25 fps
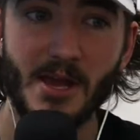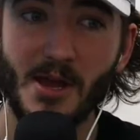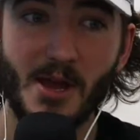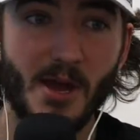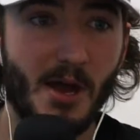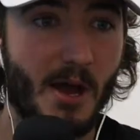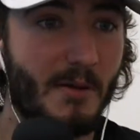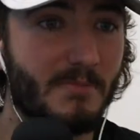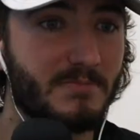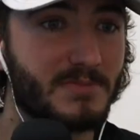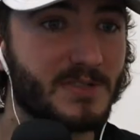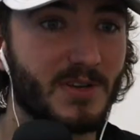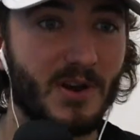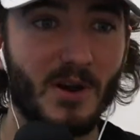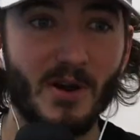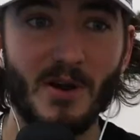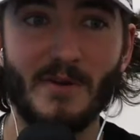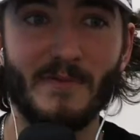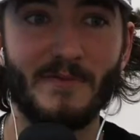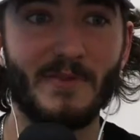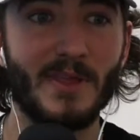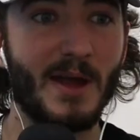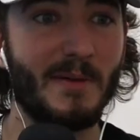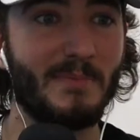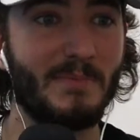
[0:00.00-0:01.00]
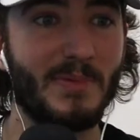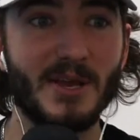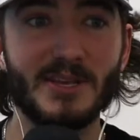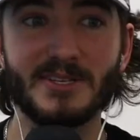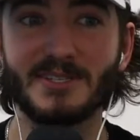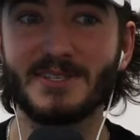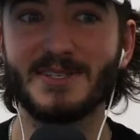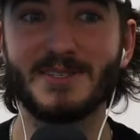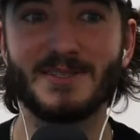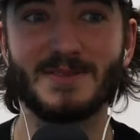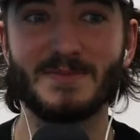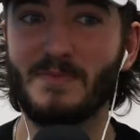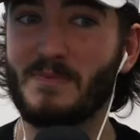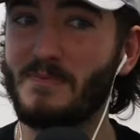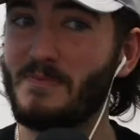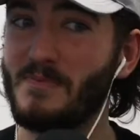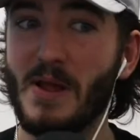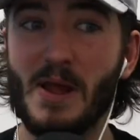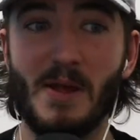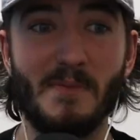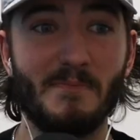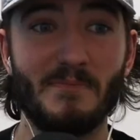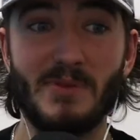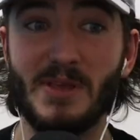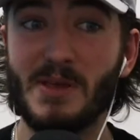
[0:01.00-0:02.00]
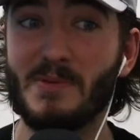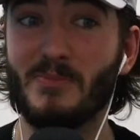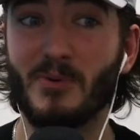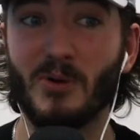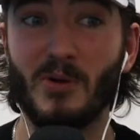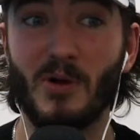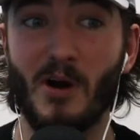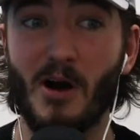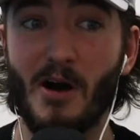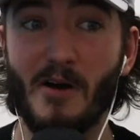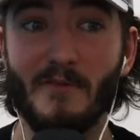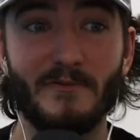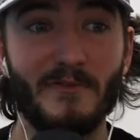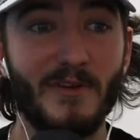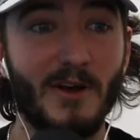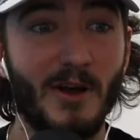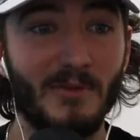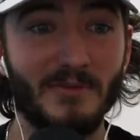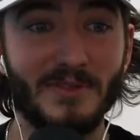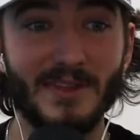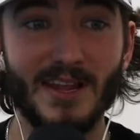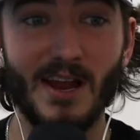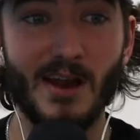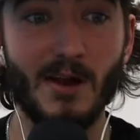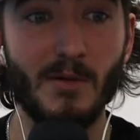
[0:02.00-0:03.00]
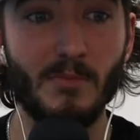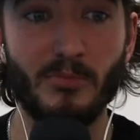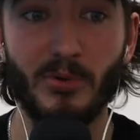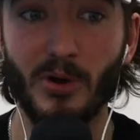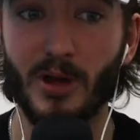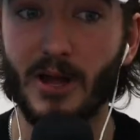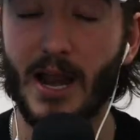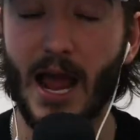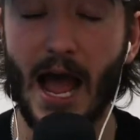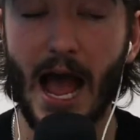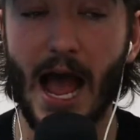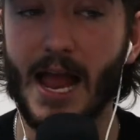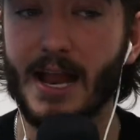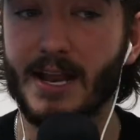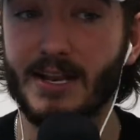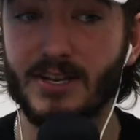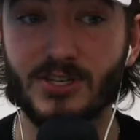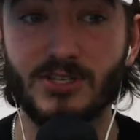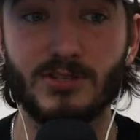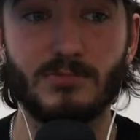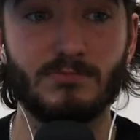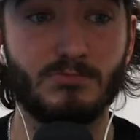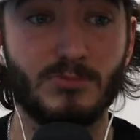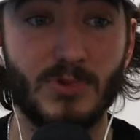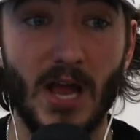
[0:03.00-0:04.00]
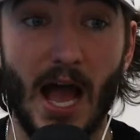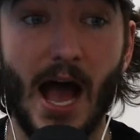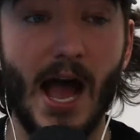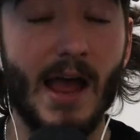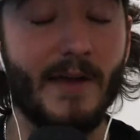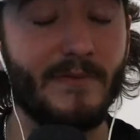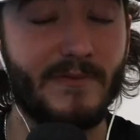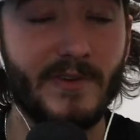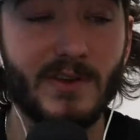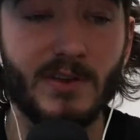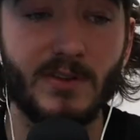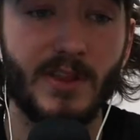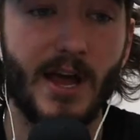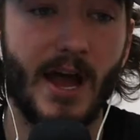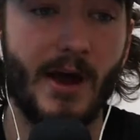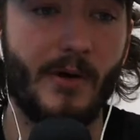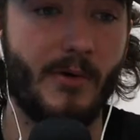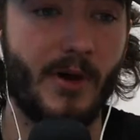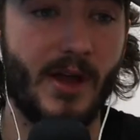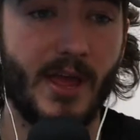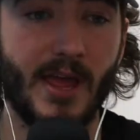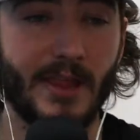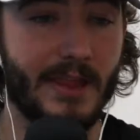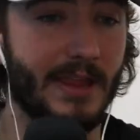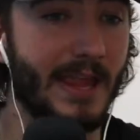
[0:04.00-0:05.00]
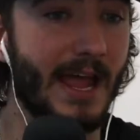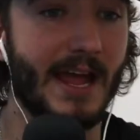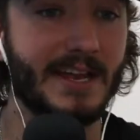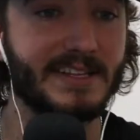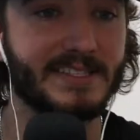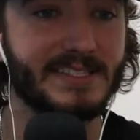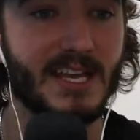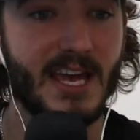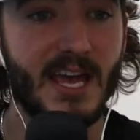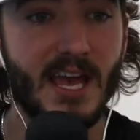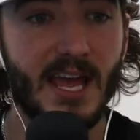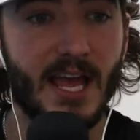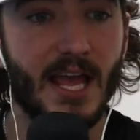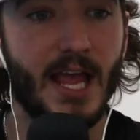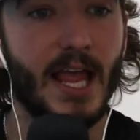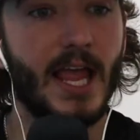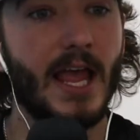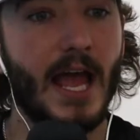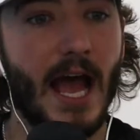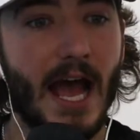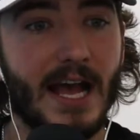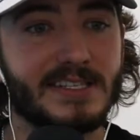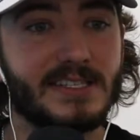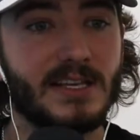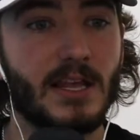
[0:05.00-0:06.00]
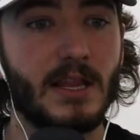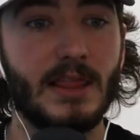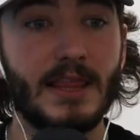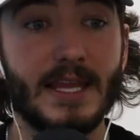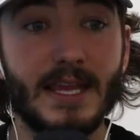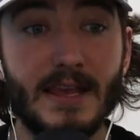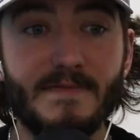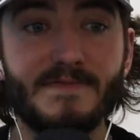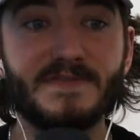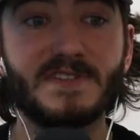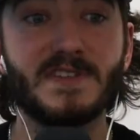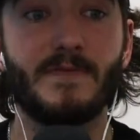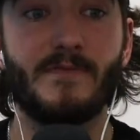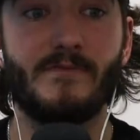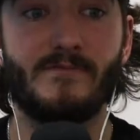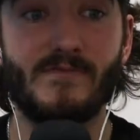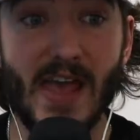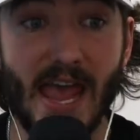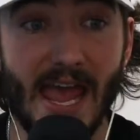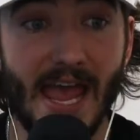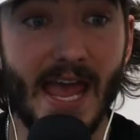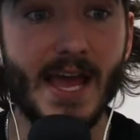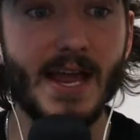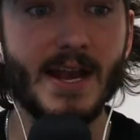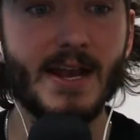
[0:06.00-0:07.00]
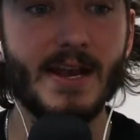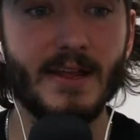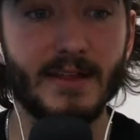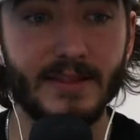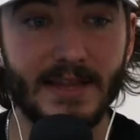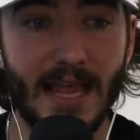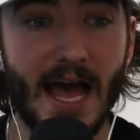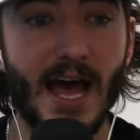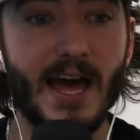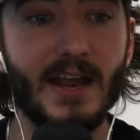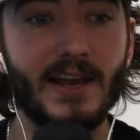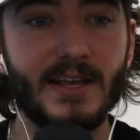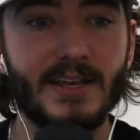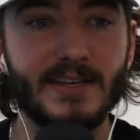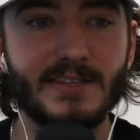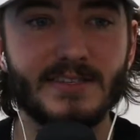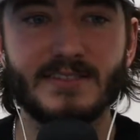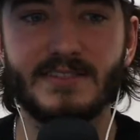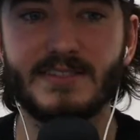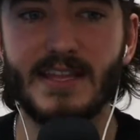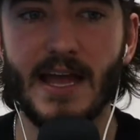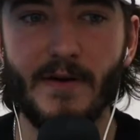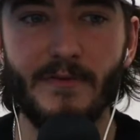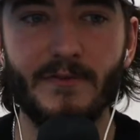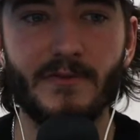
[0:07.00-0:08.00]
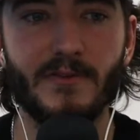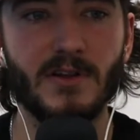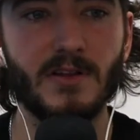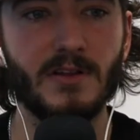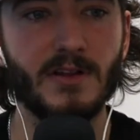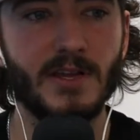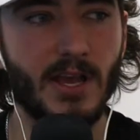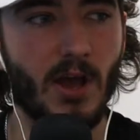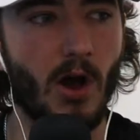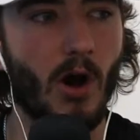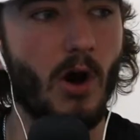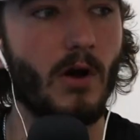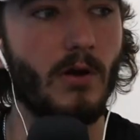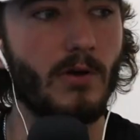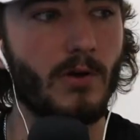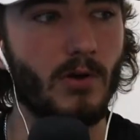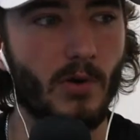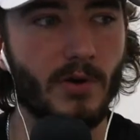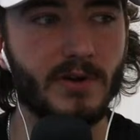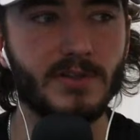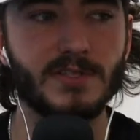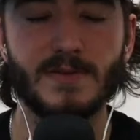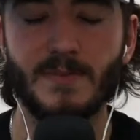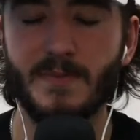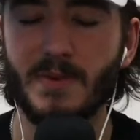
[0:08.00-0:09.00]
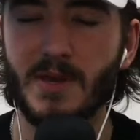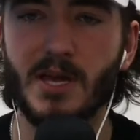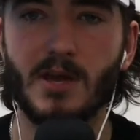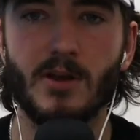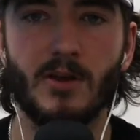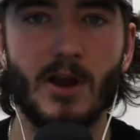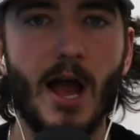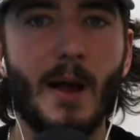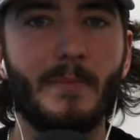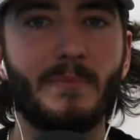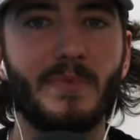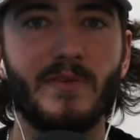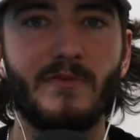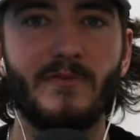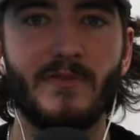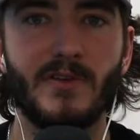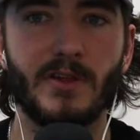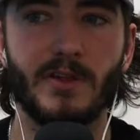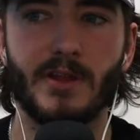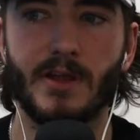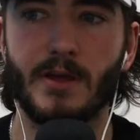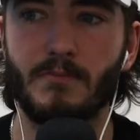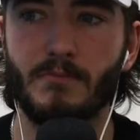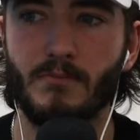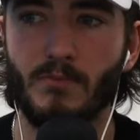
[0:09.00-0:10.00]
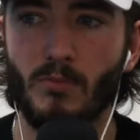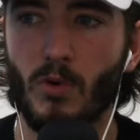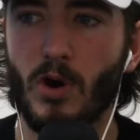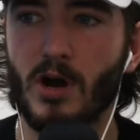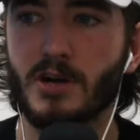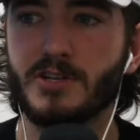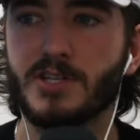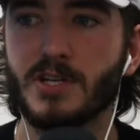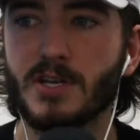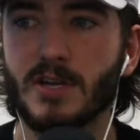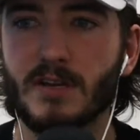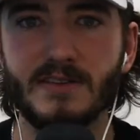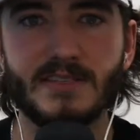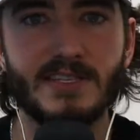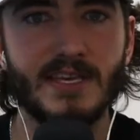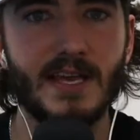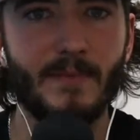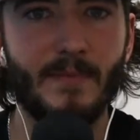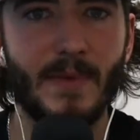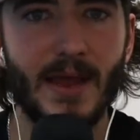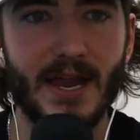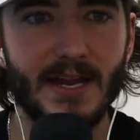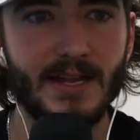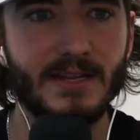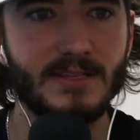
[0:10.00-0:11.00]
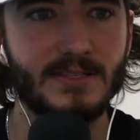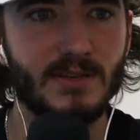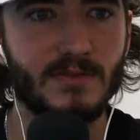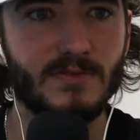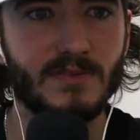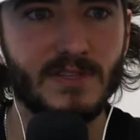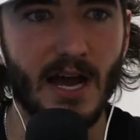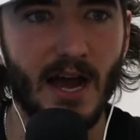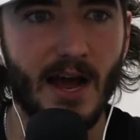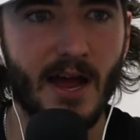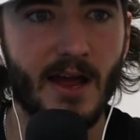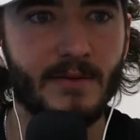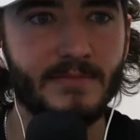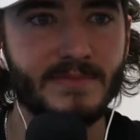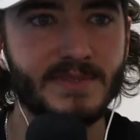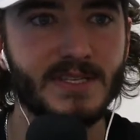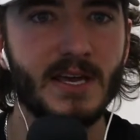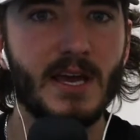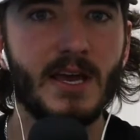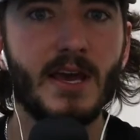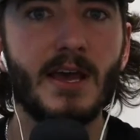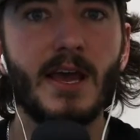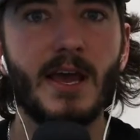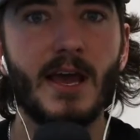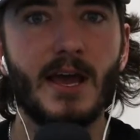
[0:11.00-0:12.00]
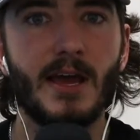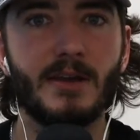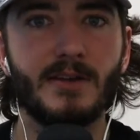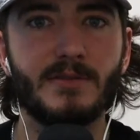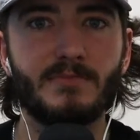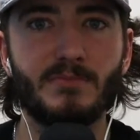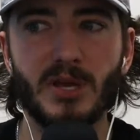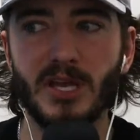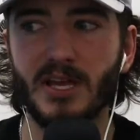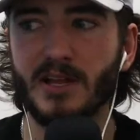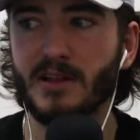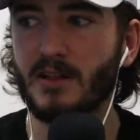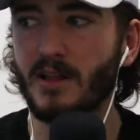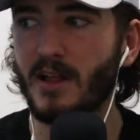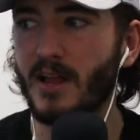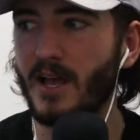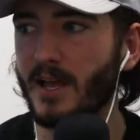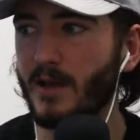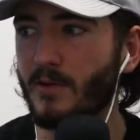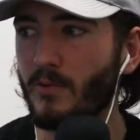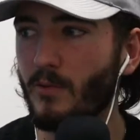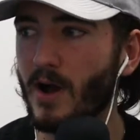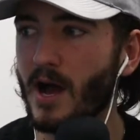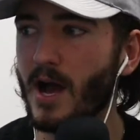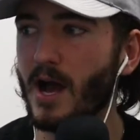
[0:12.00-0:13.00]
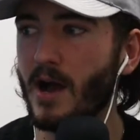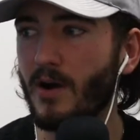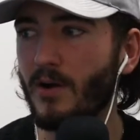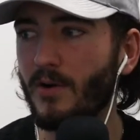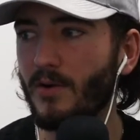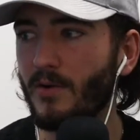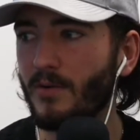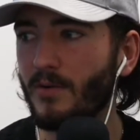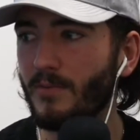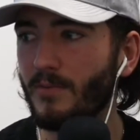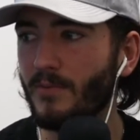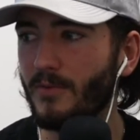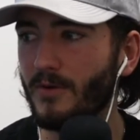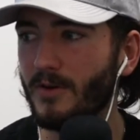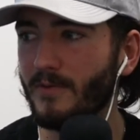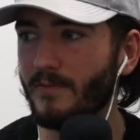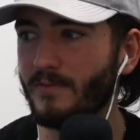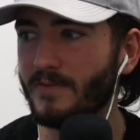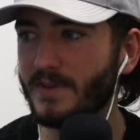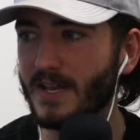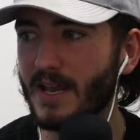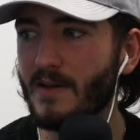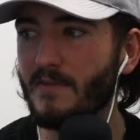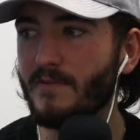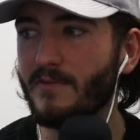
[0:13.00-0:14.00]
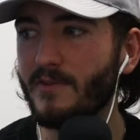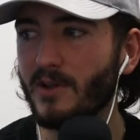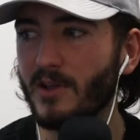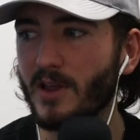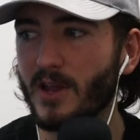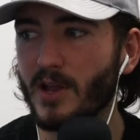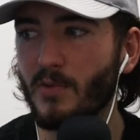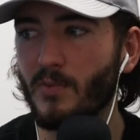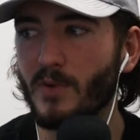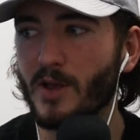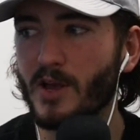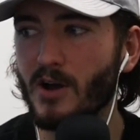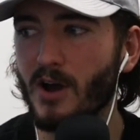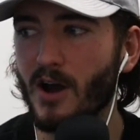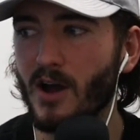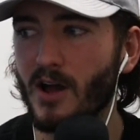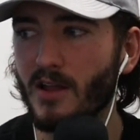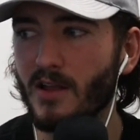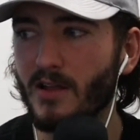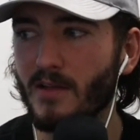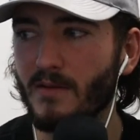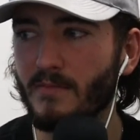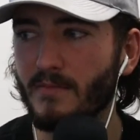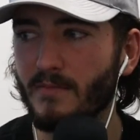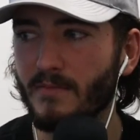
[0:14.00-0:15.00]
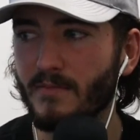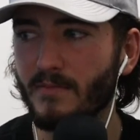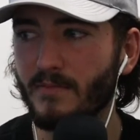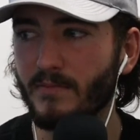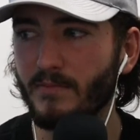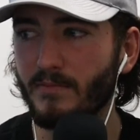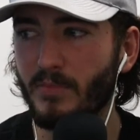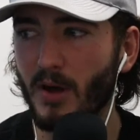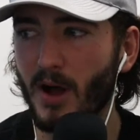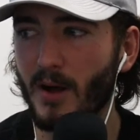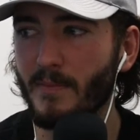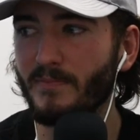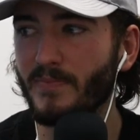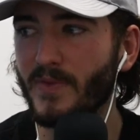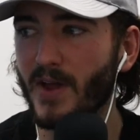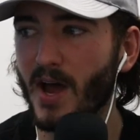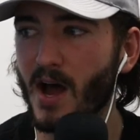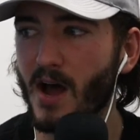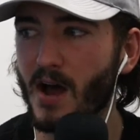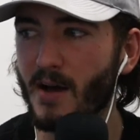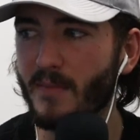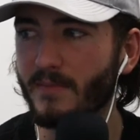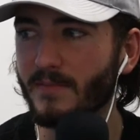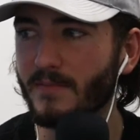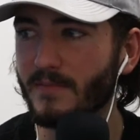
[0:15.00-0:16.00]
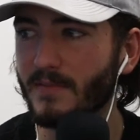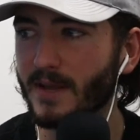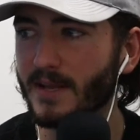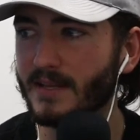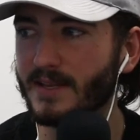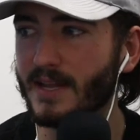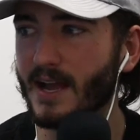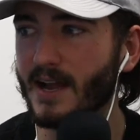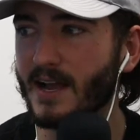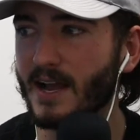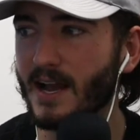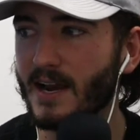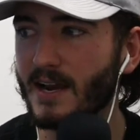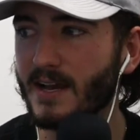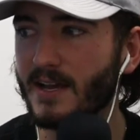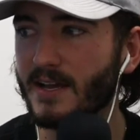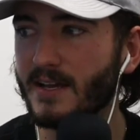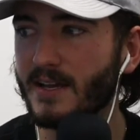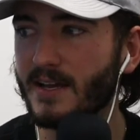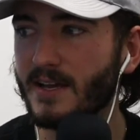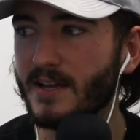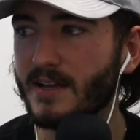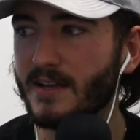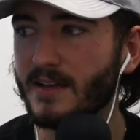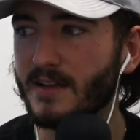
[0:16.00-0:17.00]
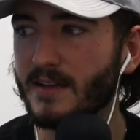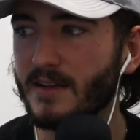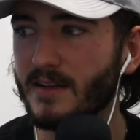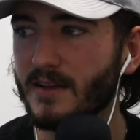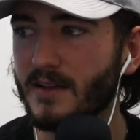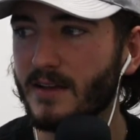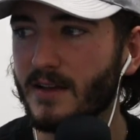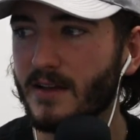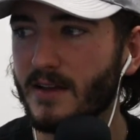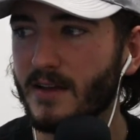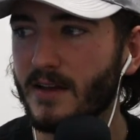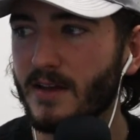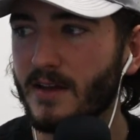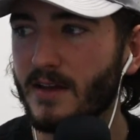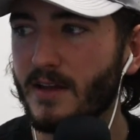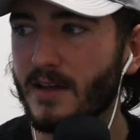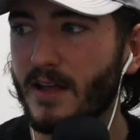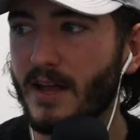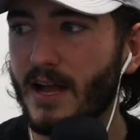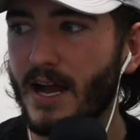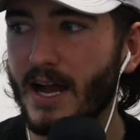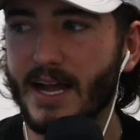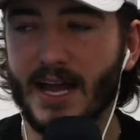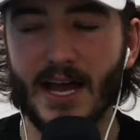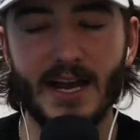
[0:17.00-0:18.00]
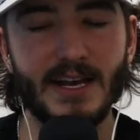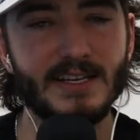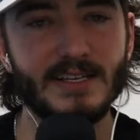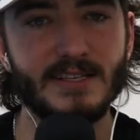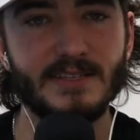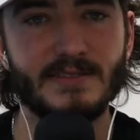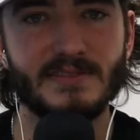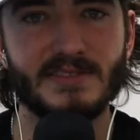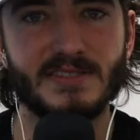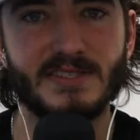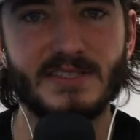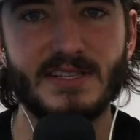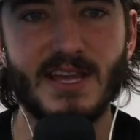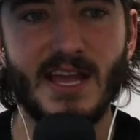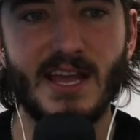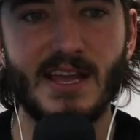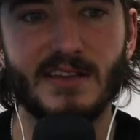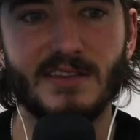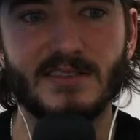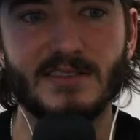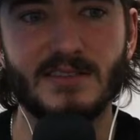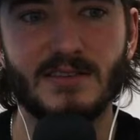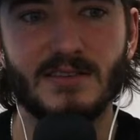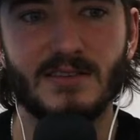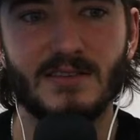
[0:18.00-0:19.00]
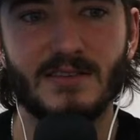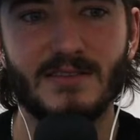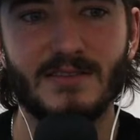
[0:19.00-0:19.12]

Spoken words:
Sorry if that pisses people off out there, but I feel that way. And that's, as a Leafs fan, that is definitely going to be a crappy feeling. Watching your team 82 times and being like, wow, didn't feel like we got pumped up. Like that kind of stinks.